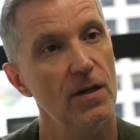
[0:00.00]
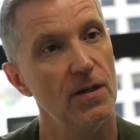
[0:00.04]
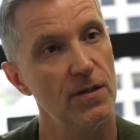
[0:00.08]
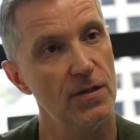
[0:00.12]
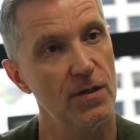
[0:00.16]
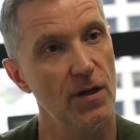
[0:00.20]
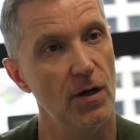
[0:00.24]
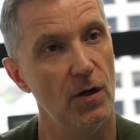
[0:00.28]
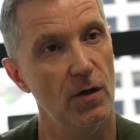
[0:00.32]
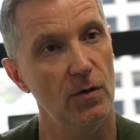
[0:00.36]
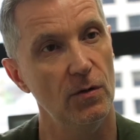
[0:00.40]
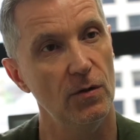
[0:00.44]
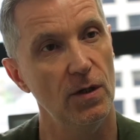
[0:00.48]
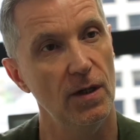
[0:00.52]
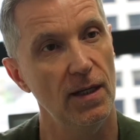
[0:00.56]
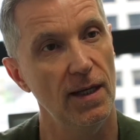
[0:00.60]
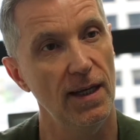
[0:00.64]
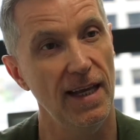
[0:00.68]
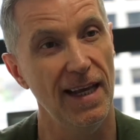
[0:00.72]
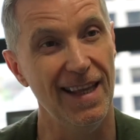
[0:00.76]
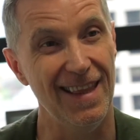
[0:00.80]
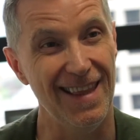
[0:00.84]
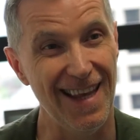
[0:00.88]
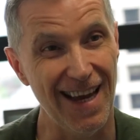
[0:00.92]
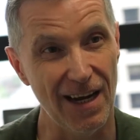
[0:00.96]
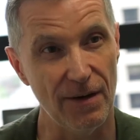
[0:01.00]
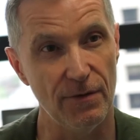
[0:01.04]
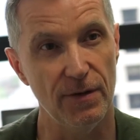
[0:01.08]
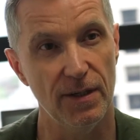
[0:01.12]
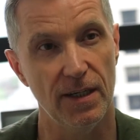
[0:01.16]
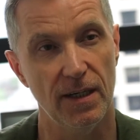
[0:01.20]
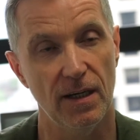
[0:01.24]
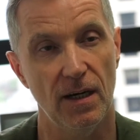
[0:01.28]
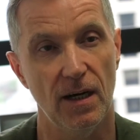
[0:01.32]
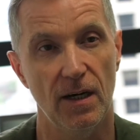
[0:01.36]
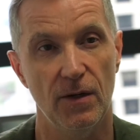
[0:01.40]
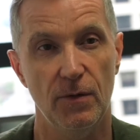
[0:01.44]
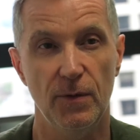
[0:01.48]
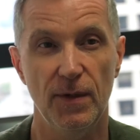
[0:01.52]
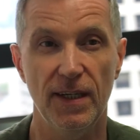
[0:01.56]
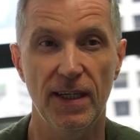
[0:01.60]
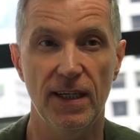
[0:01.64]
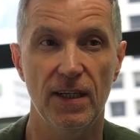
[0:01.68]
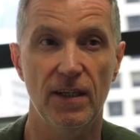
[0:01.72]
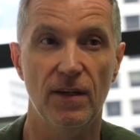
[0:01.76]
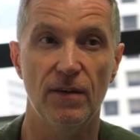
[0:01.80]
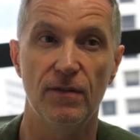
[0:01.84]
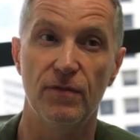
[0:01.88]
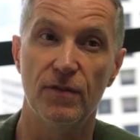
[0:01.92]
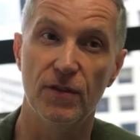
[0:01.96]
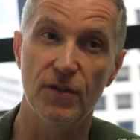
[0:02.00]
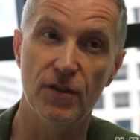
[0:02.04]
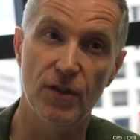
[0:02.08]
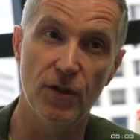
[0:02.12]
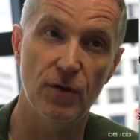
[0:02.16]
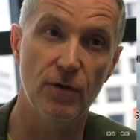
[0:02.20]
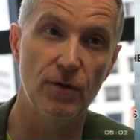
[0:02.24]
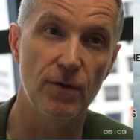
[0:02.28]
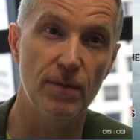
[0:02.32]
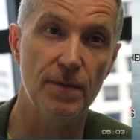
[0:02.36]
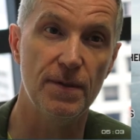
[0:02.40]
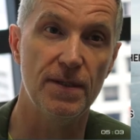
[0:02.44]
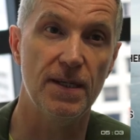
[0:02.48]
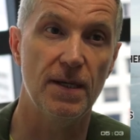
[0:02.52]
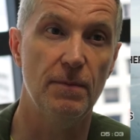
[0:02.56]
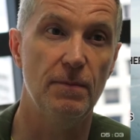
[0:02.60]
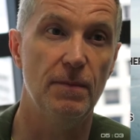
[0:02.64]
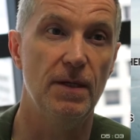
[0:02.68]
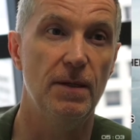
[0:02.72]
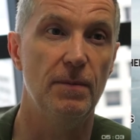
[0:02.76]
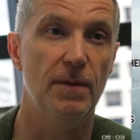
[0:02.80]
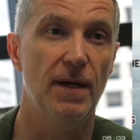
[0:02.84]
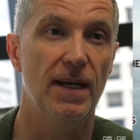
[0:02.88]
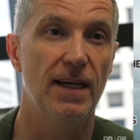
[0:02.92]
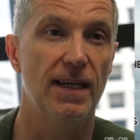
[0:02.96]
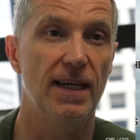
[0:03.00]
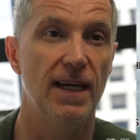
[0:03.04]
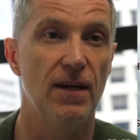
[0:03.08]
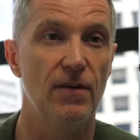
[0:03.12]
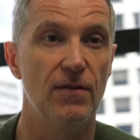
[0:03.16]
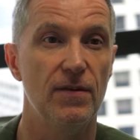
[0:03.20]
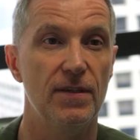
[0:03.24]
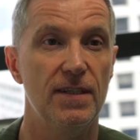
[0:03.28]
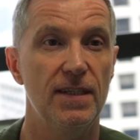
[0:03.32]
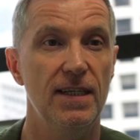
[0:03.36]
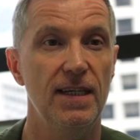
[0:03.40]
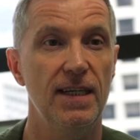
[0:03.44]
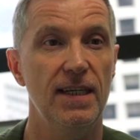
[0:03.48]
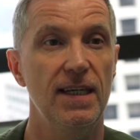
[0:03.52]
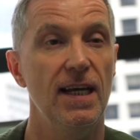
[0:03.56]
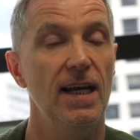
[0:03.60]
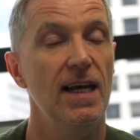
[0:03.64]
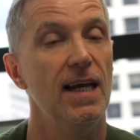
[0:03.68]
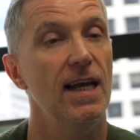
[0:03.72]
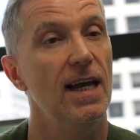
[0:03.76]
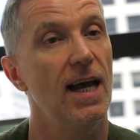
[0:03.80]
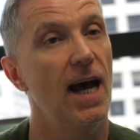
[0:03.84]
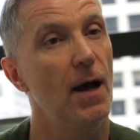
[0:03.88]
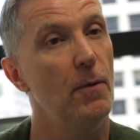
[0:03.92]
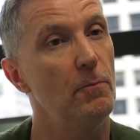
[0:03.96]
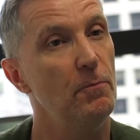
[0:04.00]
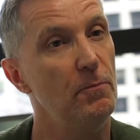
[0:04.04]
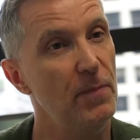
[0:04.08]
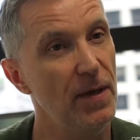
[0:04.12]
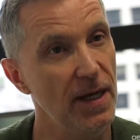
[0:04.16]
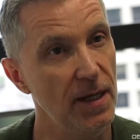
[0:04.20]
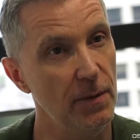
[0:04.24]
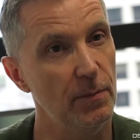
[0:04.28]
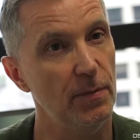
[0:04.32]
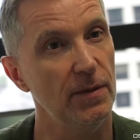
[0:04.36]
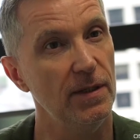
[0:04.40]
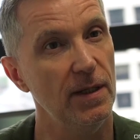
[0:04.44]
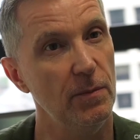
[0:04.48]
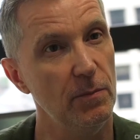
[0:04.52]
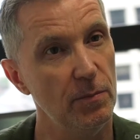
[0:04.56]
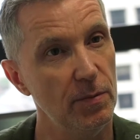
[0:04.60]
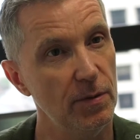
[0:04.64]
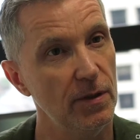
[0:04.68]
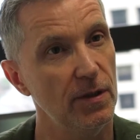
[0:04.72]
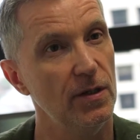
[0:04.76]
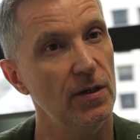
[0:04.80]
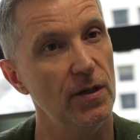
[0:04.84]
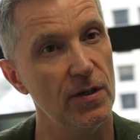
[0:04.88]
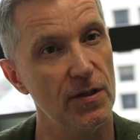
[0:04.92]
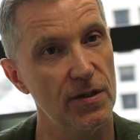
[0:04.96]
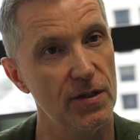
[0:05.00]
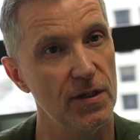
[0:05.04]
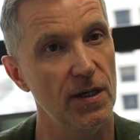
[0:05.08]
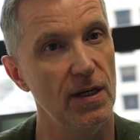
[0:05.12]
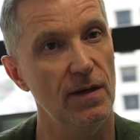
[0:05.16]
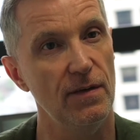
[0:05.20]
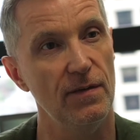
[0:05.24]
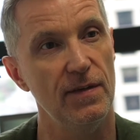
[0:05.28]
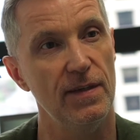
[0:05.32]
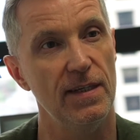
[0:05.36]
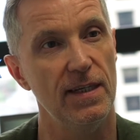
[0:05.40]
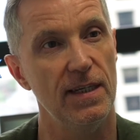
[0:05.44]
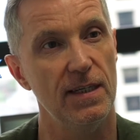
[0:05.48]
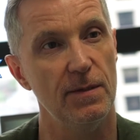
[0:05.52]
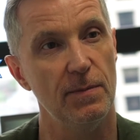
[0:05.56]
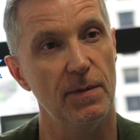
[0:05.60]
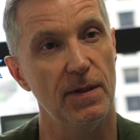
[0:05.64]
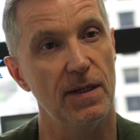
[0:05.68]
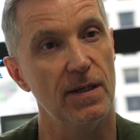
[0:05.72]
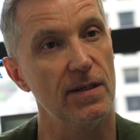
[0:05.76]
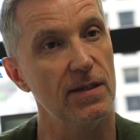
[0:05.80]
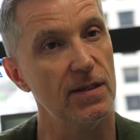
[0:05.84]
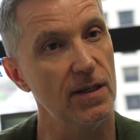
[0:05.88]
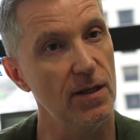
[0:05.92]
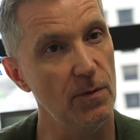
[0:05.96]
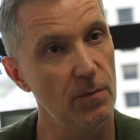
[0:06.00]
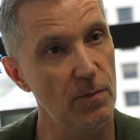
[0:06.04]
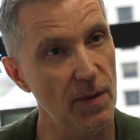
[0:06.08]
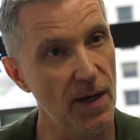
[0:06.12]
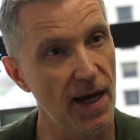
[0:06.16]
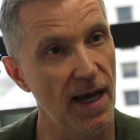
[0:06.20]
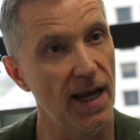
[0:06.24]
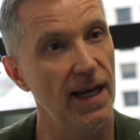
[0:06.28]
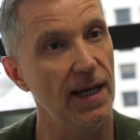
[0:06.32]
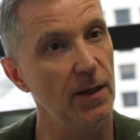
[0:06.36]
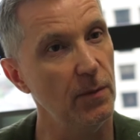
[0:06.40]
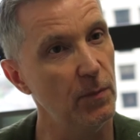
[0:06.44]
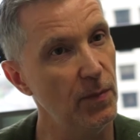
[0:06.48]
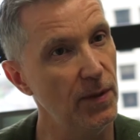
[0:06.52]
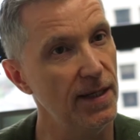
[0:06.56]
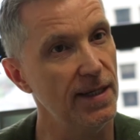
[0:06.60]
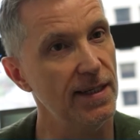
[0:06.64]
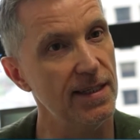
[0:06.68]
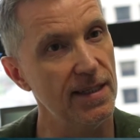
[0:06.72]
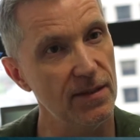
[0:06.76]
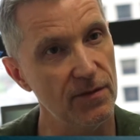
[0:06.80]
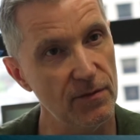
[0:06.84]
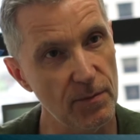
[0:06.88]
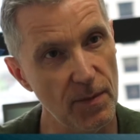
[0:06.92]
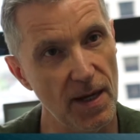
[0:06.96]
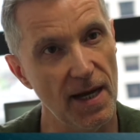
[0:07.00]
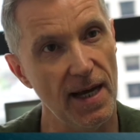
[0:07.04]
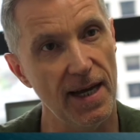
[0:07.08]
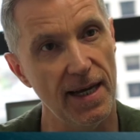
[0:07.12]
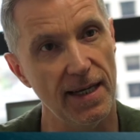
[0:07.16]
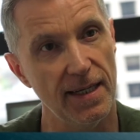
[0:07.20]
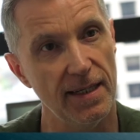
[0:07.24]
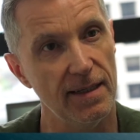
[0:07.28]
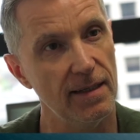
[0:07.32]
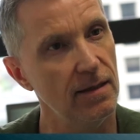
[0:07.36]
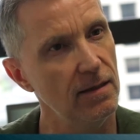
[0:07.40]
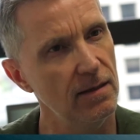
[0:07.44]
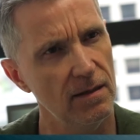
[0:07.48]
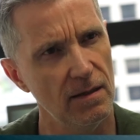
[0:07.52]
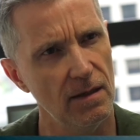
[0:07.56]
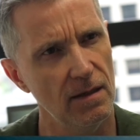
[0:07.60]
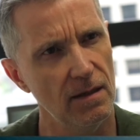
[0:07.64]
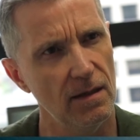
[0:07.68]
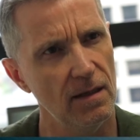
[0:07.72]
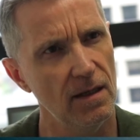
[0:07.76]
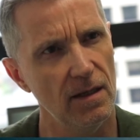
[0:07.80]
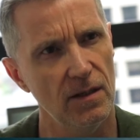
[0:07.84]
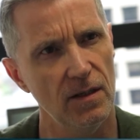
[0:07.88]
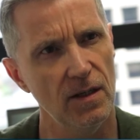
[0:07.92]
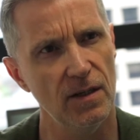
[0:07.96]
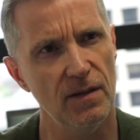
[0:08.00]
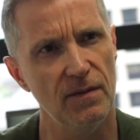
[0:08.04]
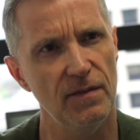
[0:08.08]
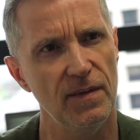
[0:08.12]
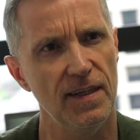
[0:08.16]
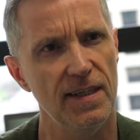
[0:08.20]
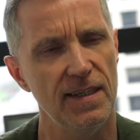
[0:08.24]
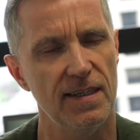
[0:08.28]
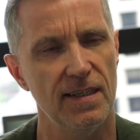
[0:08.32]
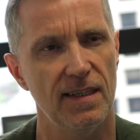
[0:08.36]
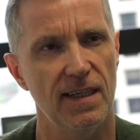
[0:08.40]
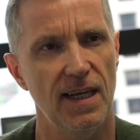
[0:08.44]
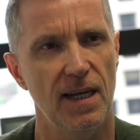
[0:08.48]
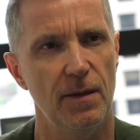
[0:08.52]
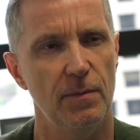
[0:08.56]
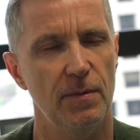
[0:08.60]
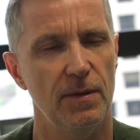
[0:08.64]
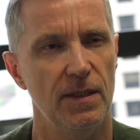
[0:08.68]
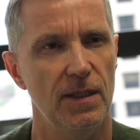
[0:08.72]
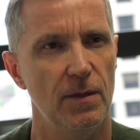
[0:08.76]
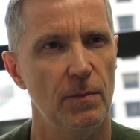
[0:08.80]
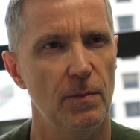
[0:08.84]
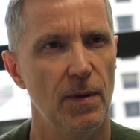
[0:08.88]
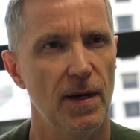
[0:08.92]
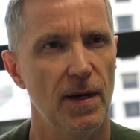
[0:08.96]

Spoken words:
So, in that regard, we can offer a 200% money back guarantee, and people employ our services because they're buying peace of mind, not a visa label and a